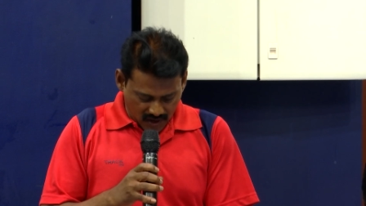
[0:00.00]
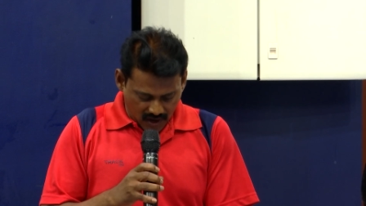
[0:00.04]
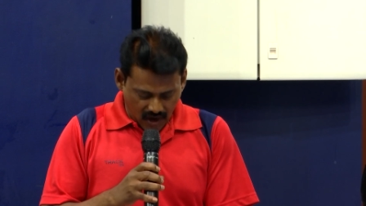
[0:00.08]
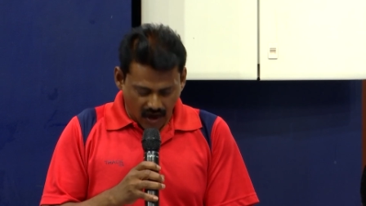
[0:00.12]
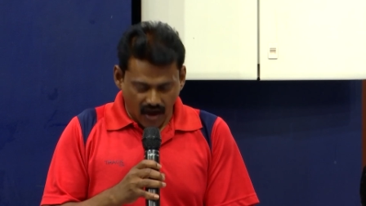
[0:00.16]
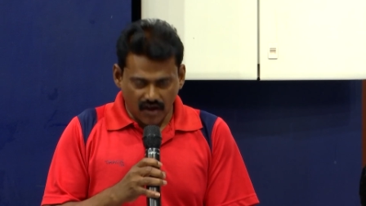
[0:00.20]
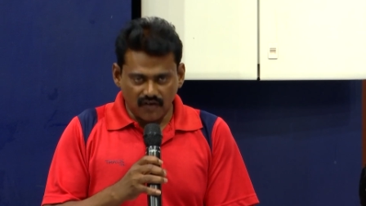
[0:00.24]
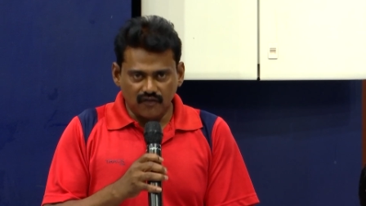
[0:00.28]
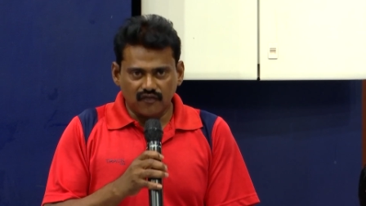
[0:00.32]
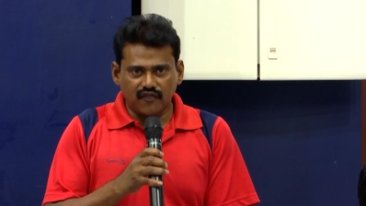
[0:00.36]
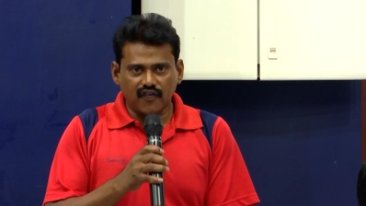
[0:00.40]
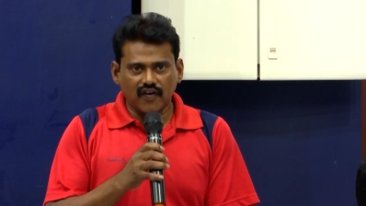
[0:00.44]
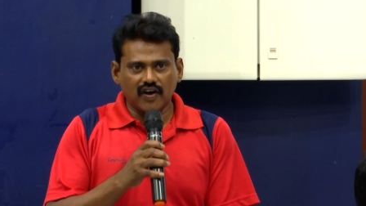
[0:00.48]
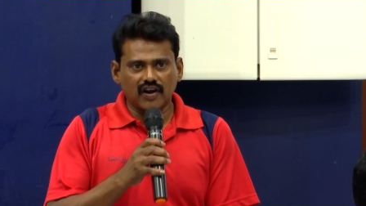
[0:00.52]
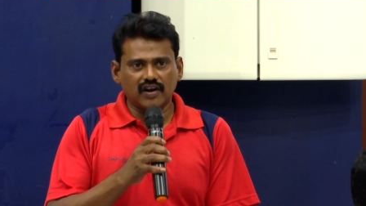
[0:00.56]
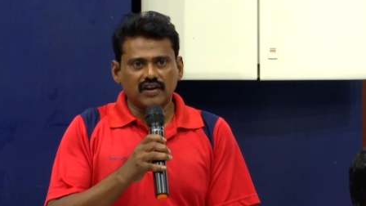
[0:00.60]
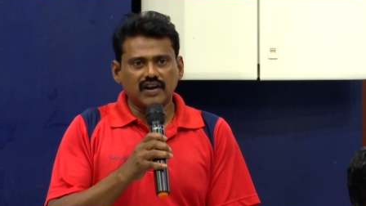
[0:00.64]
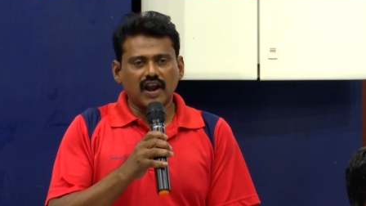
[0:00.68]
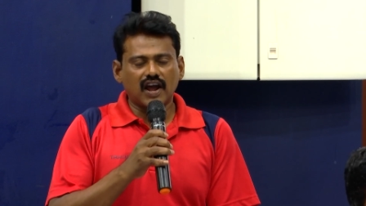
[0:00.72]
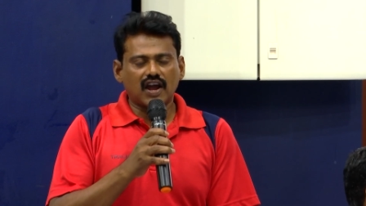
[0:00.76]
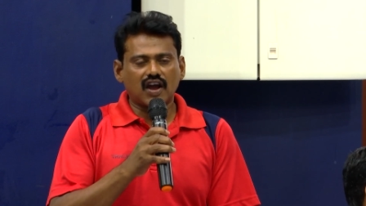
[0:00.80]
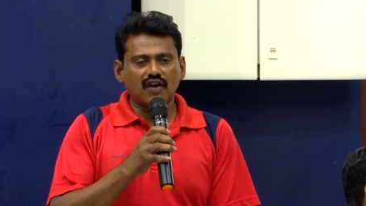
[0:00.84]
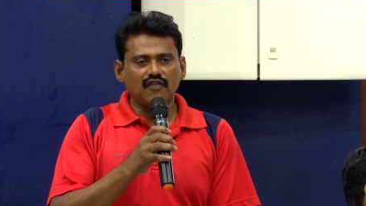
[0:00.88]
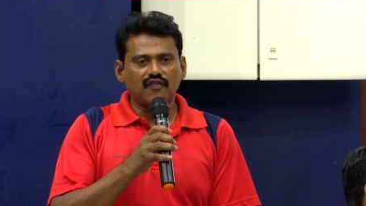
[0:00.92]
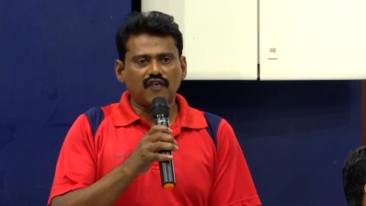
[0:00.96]
and for
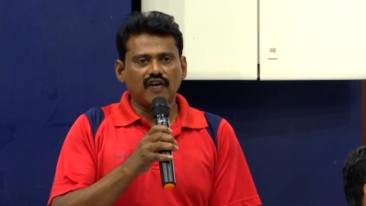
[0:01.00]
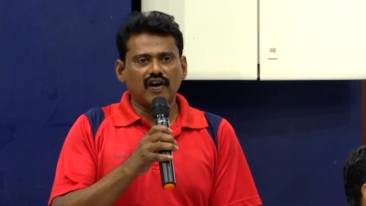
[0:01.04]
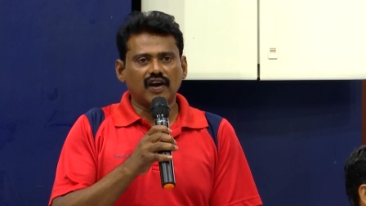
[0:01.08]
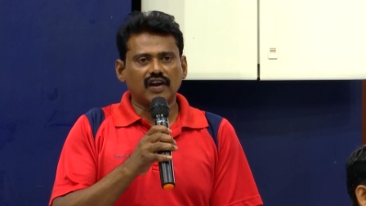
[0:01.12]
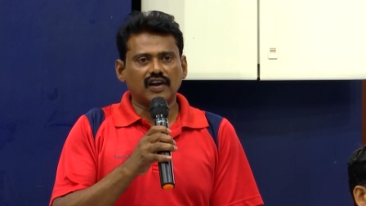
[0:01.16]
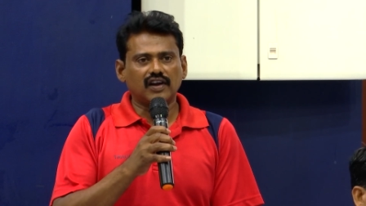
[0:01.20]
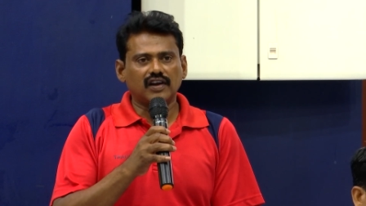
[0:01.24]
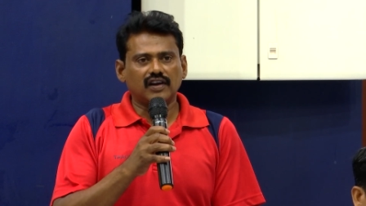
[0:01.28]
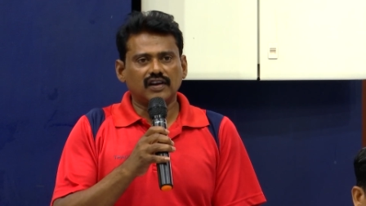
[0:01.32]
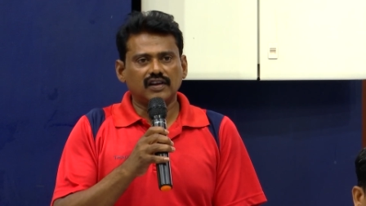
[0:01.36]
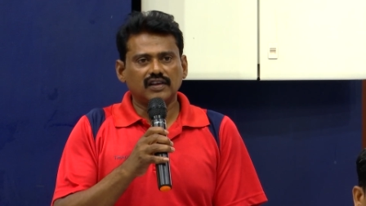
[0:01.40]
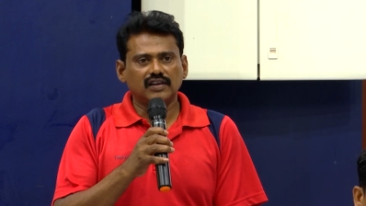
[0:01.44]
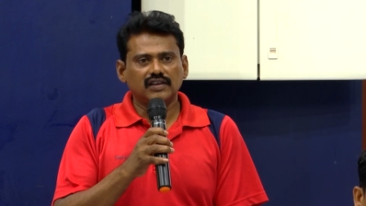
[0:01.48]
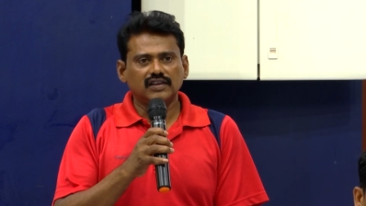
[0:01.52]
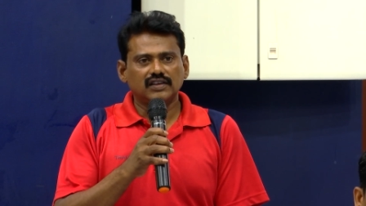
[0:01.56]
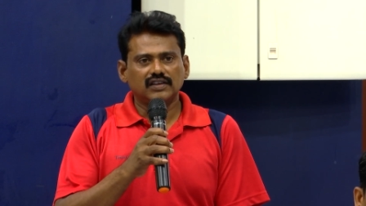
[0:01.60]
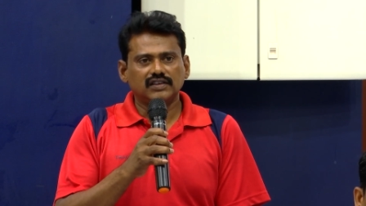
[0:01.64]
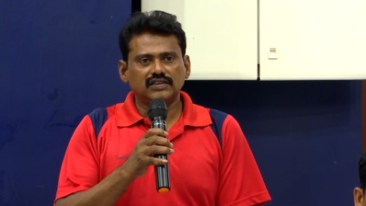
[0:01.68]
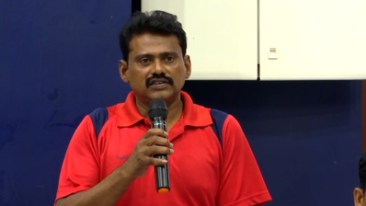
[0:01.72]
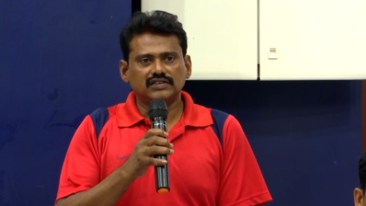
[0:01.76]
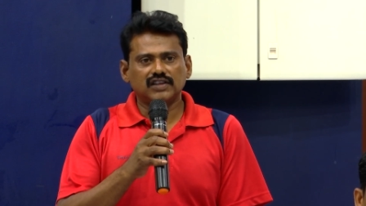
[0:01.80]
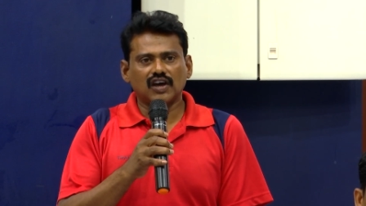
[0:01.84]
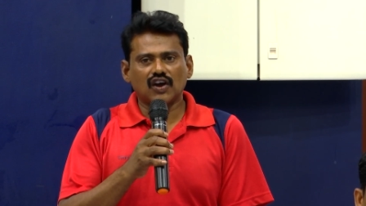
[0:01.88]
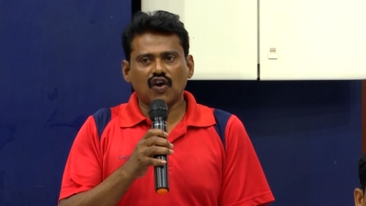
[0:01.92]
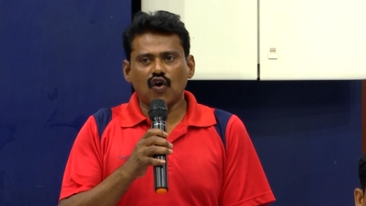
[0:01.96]
Dakapur,
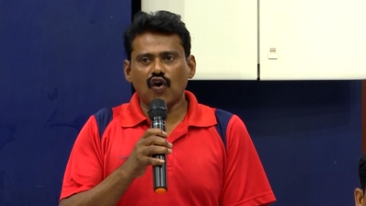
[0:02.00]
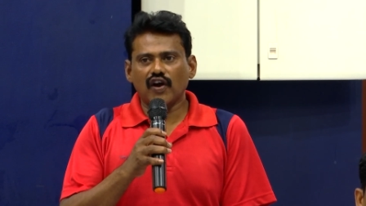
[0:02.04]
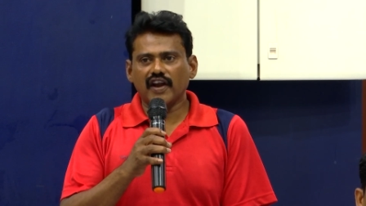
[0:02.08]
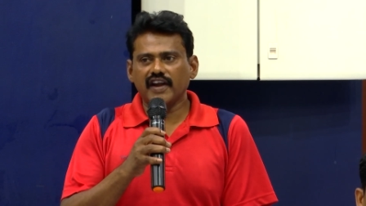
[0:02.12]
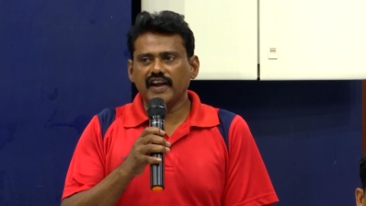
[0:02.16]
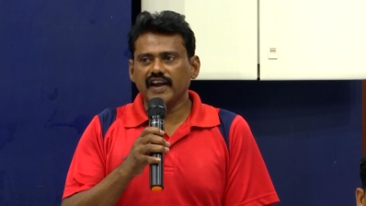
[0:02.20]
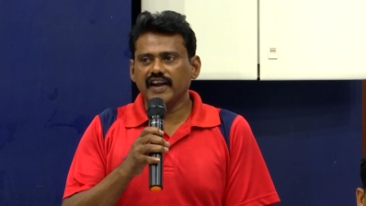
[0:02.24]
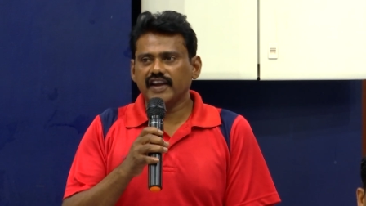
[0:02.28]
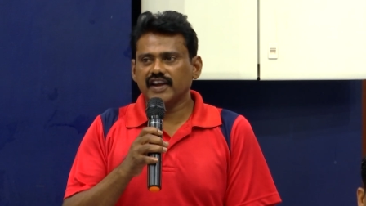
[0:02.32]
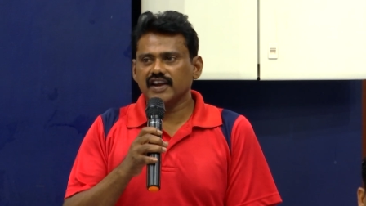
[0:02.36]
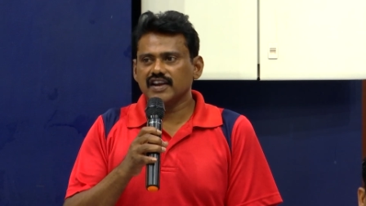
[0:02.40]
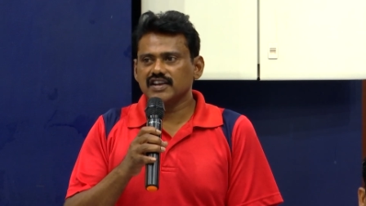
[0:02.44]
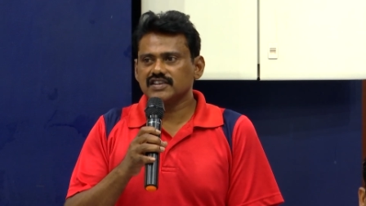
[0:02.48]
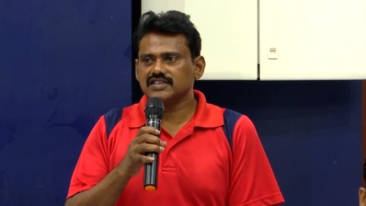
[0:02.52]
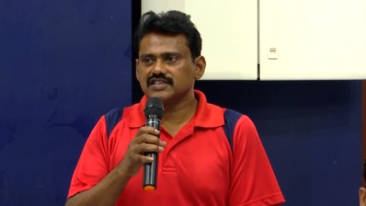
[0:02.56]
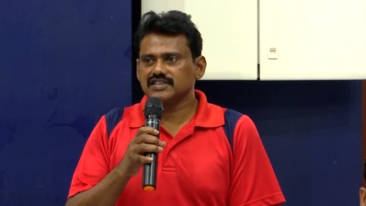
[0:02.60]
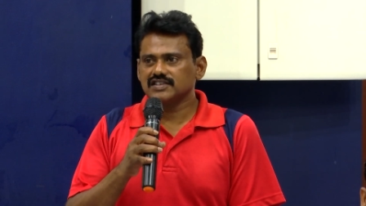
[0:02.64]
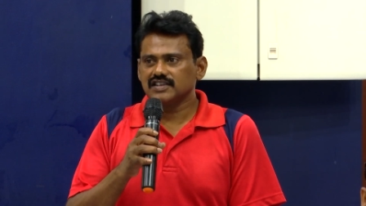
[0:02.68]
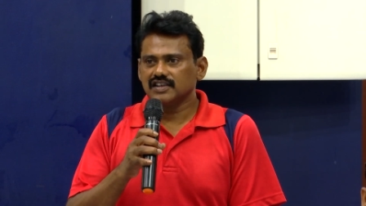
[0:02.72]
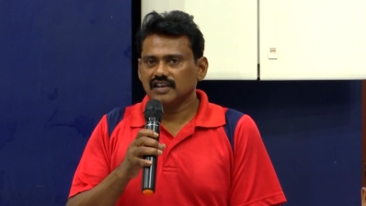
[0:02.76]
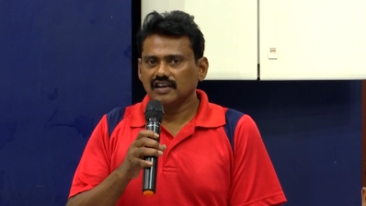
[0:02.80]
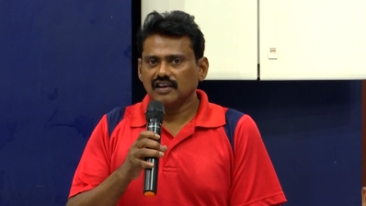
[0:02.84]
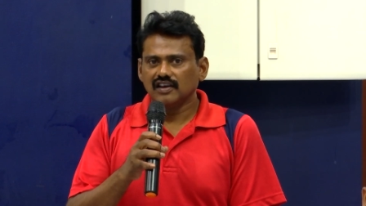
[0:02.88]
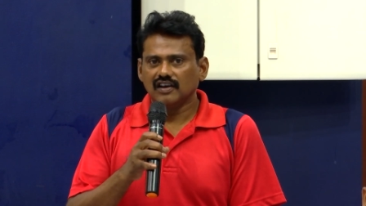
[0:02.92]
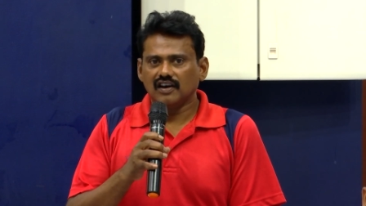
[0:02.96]
the coordinators
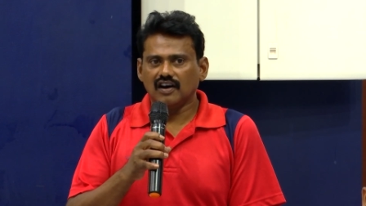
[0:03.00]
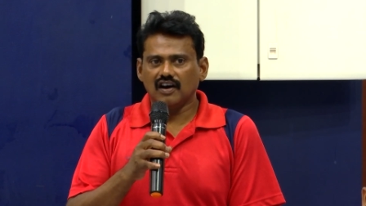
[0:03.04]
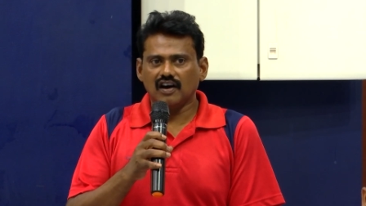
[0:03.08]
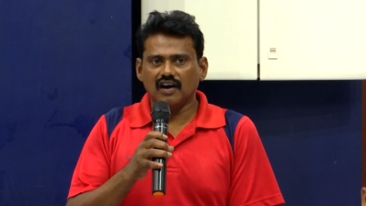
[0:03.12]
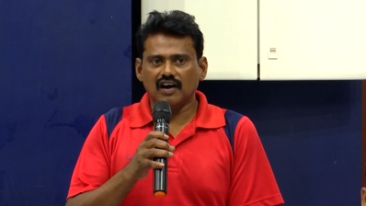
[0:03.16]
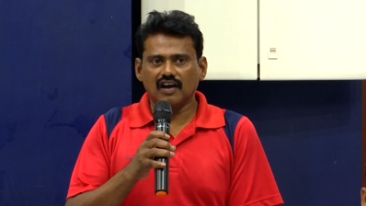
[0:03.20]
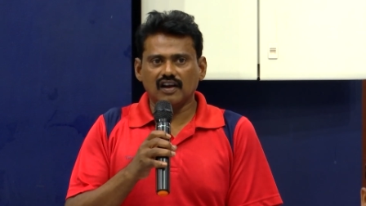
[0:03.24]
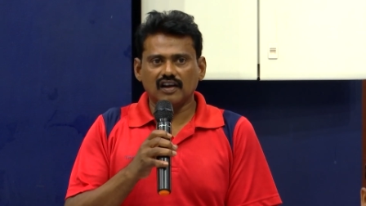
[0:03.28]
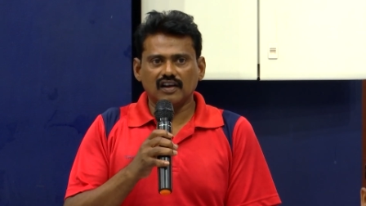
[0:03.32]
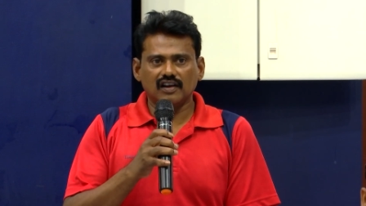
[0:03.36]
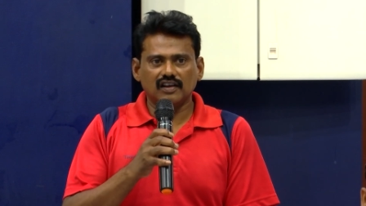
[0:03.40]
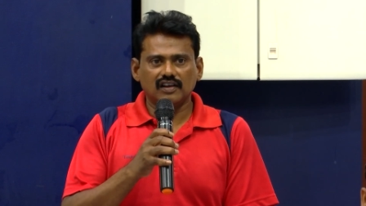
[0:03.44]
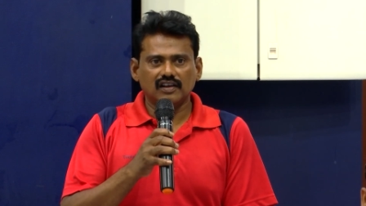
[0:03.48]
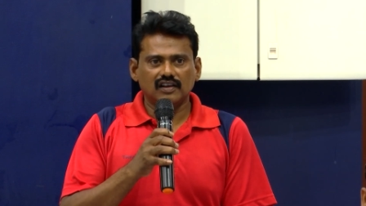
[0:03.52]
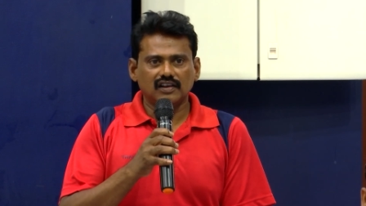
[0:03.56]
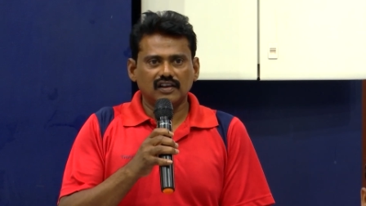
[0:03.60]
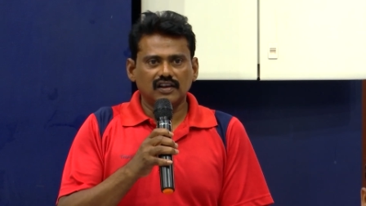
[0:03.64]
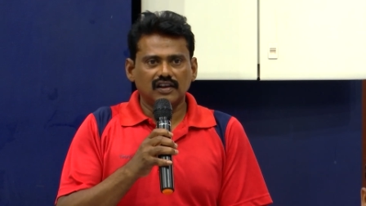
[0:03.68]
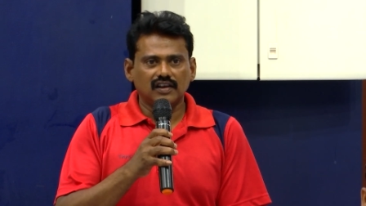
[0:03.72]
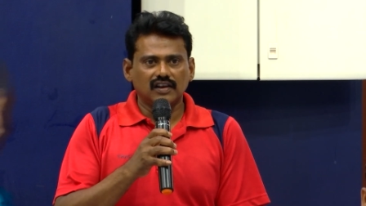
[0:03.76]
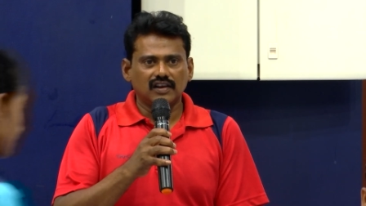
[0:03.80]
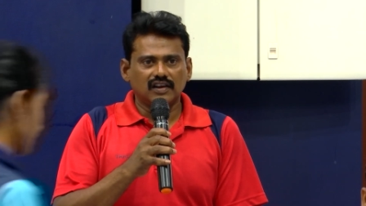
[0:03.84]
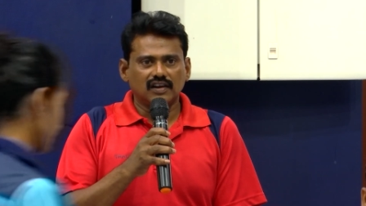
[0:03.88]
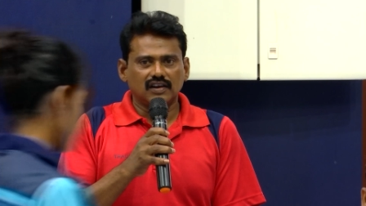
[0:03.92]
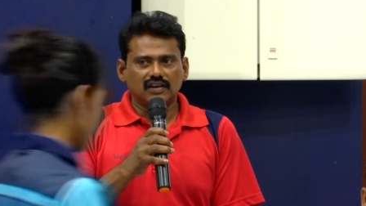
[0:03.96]
are
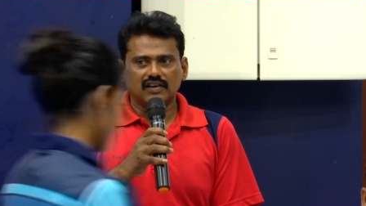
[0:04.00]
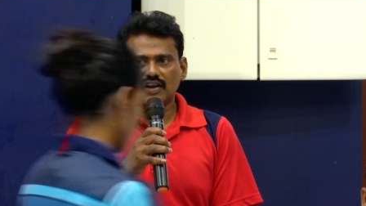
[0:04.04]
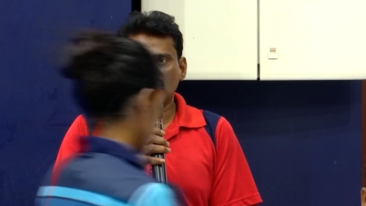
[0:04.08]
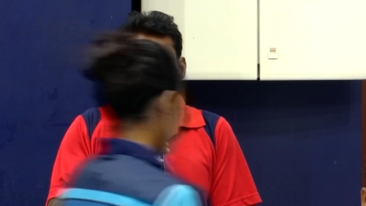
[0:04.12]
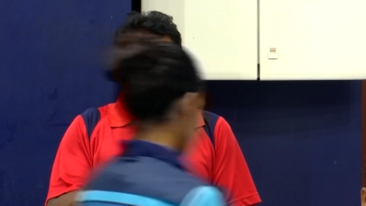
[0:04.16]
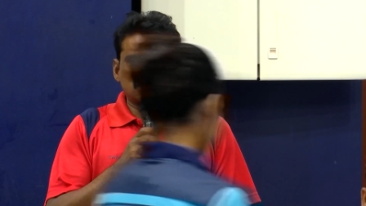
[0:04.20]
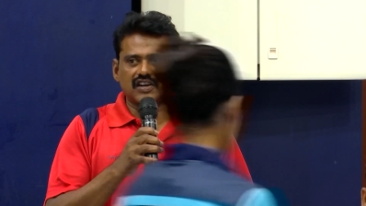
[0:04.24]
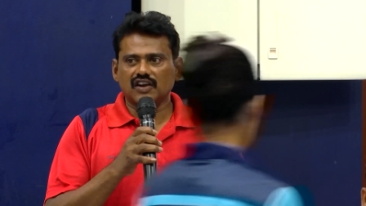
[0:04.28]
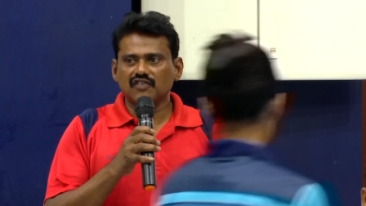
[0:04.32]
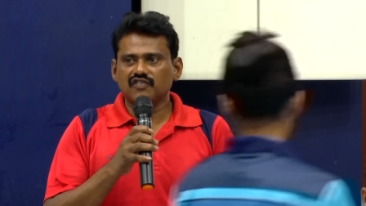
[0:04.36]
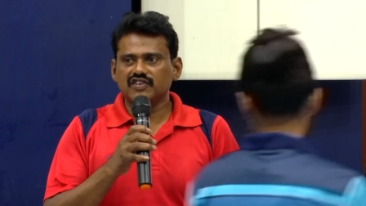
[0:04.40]
Dr.